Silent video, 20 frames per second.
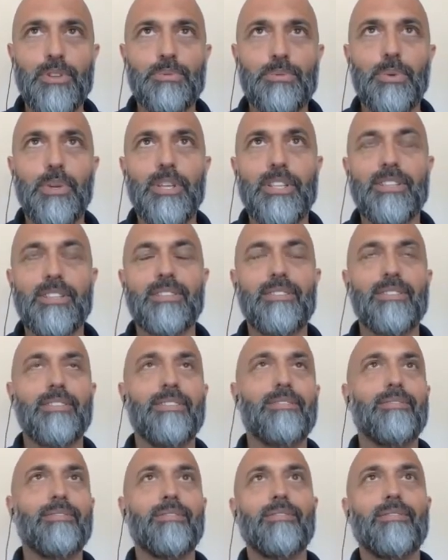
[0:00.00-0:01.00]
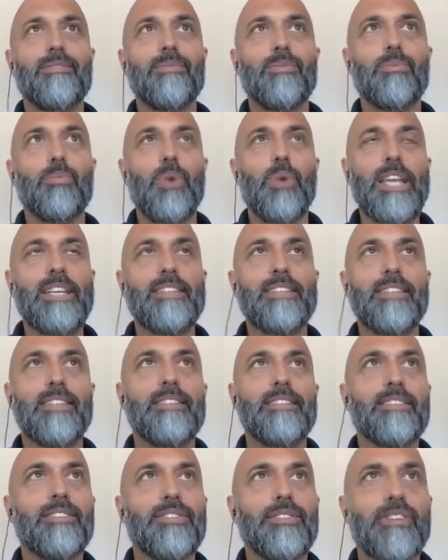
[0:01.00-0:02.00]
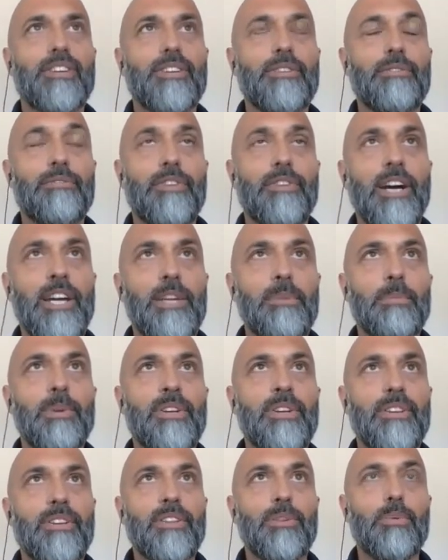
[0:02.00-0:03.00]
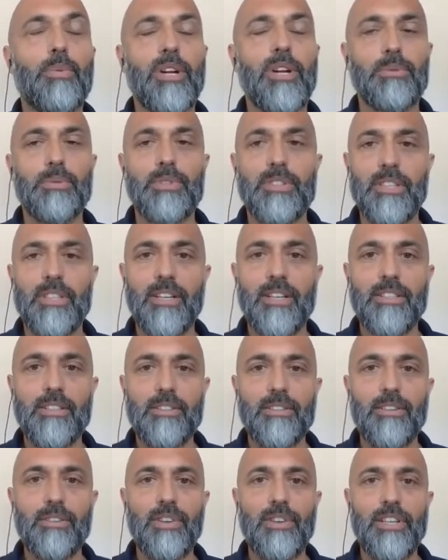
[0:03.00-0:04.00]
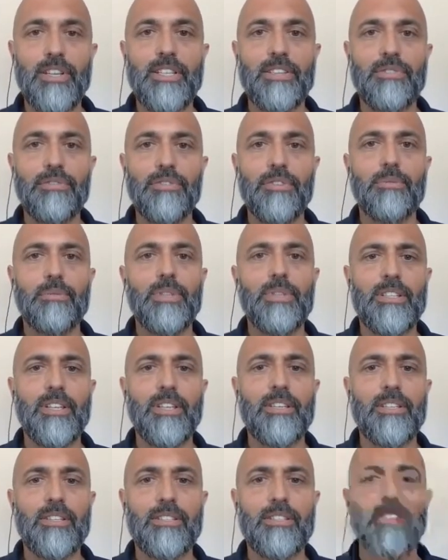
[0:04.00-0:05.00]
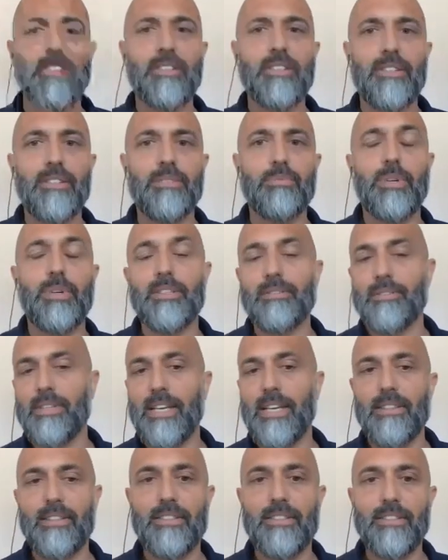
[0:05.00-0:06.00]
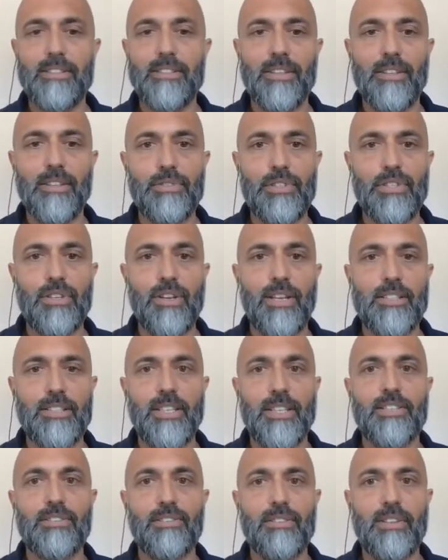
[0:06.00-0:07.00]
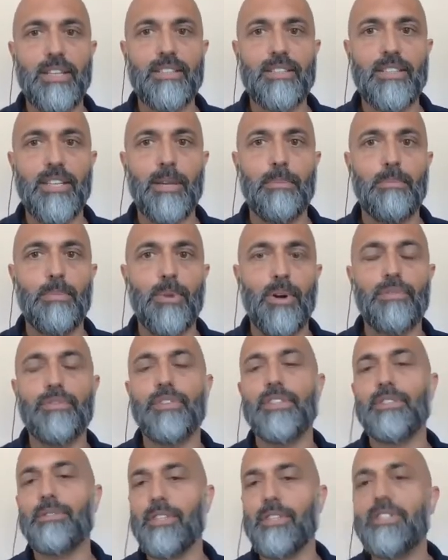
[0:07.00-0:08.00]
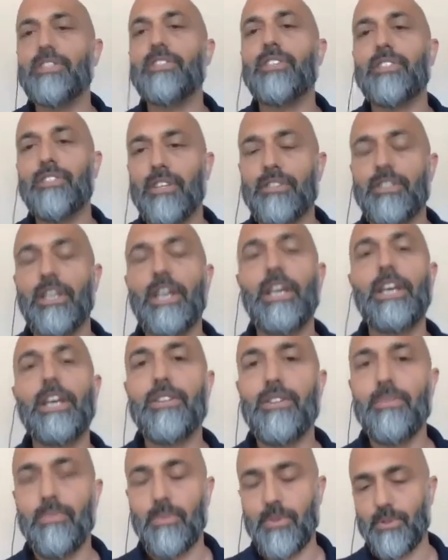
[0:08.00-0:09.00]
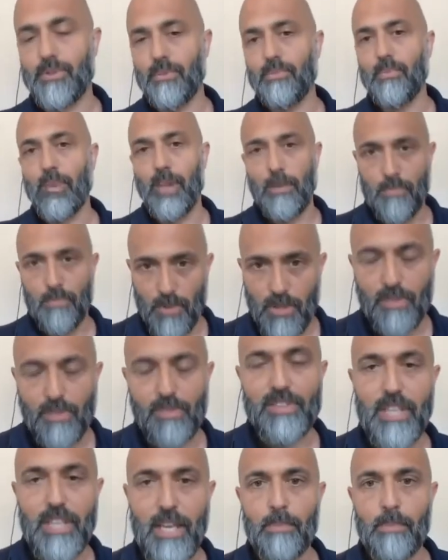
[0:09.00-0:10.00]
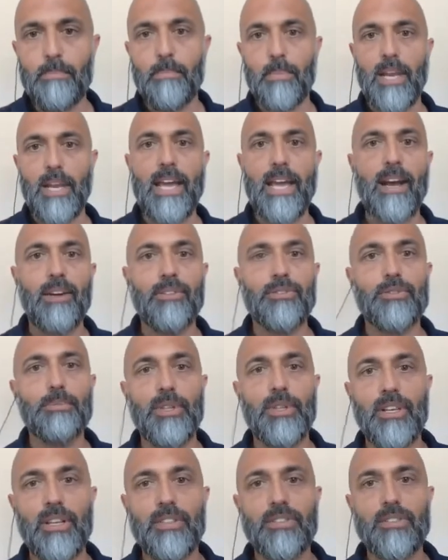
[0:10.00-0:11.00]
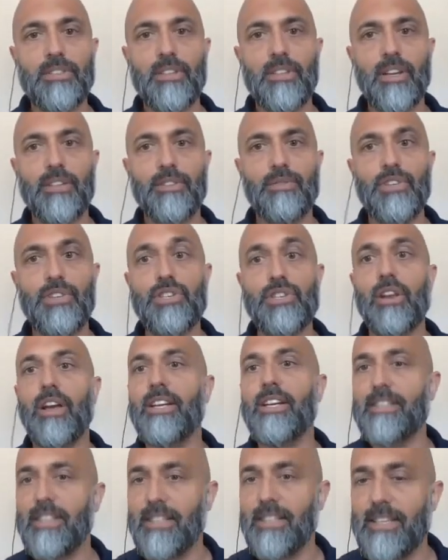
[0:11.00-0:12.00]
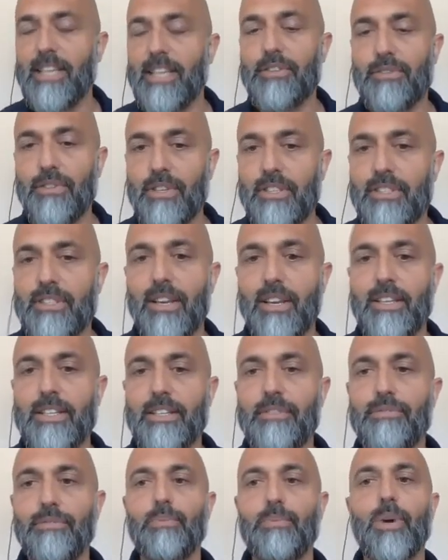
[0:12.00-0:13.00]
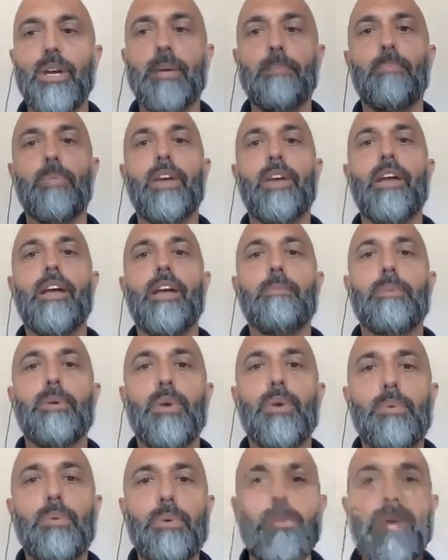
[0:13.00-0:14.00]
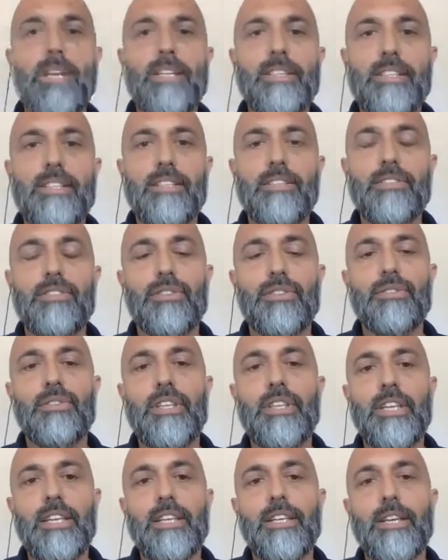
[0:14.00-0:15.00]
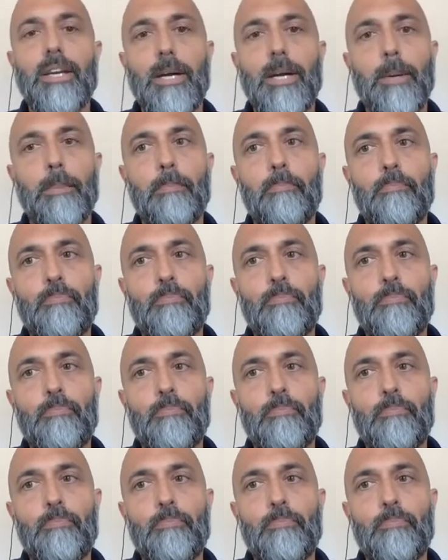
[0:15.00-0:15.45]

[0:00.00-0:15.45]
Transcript: we went into confinement and the world was starting to look very different, we started to, well, again, this is another visualization of that same office. This is just us of the same layout, but us visualizing data in a slightly different way. But when we went into the kind